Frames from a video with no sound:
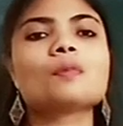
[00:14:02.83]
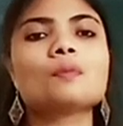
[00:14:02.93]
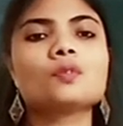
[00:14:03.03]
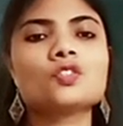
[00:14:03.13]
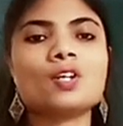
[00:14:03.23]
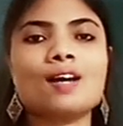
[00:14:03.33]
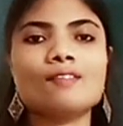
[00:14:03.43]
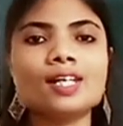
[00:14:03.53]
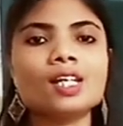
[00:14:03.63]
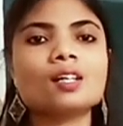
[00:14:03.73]
traveling
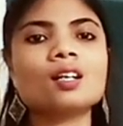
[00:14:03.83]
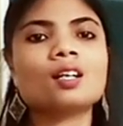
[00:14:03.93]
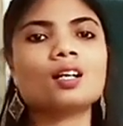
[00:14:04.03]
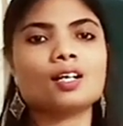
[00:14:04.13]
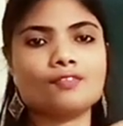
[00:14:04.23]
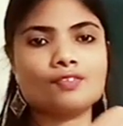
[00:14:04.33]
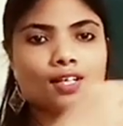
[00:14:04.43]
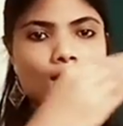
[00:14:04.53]
in a curvical